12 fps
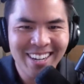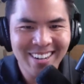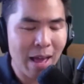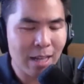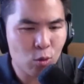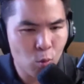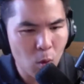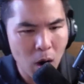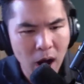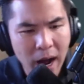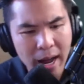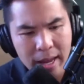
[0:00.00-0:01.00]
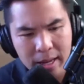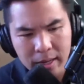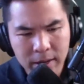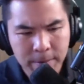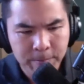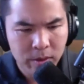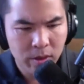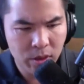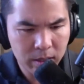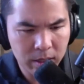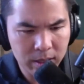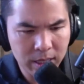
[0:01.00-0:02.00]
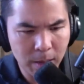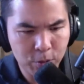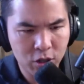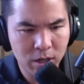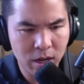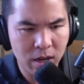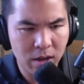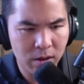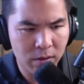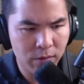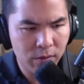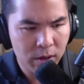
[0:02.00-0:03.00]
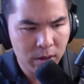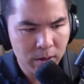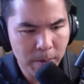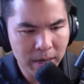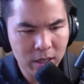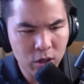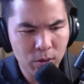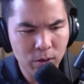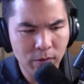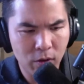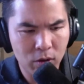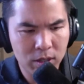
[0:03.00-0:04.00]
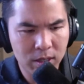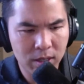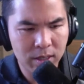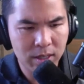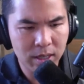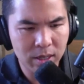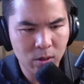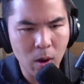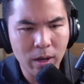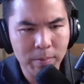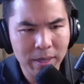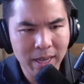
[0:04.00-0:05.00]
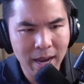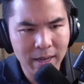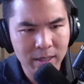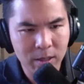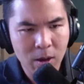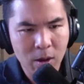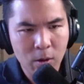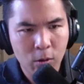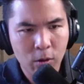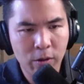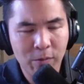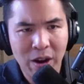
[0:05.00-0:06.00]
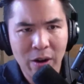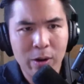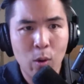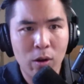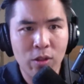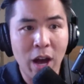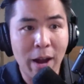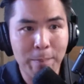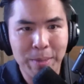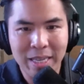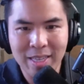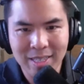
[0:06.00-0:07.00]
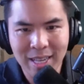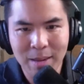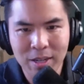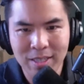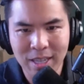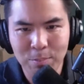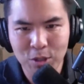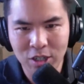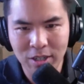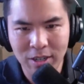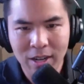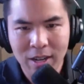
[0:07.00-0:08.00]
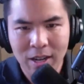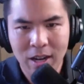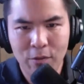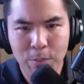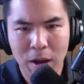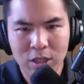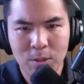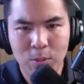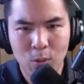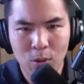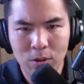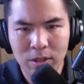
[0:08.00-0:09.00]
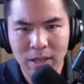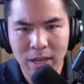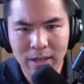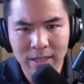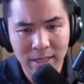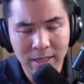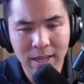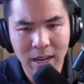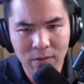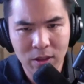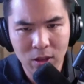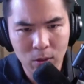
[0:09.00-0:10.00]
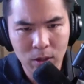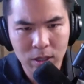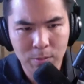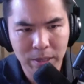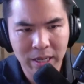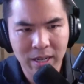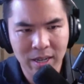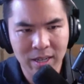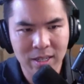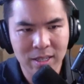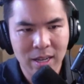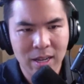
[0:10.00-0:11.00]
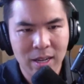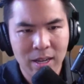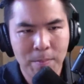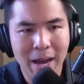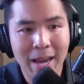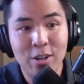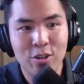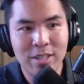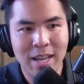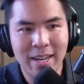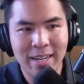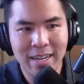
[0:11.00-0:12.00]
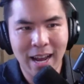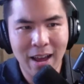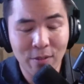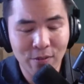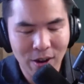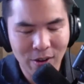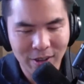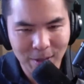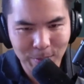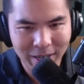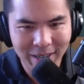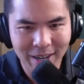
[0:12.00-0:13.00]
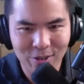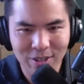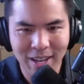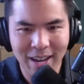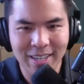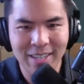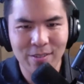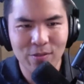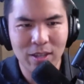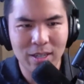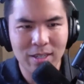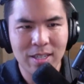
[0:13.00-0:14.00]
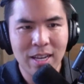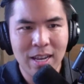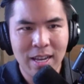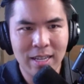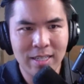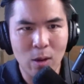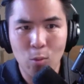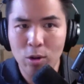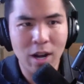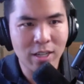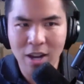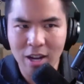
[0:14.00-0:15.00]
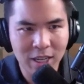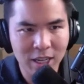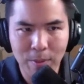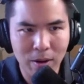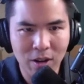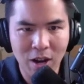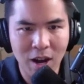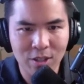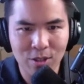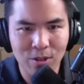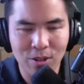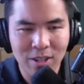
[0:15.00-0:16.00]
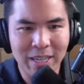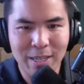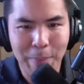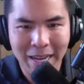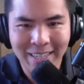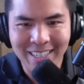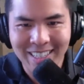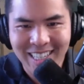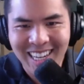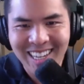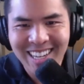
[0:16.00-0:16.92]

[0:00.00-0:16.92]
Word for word: That's why the conception of many universes in quantum mechanics could very well not be the same conception of possible worlds that it's in David Lewis, because my understanding, and I have a very limited understanding of this, is that we're not talking about causal independence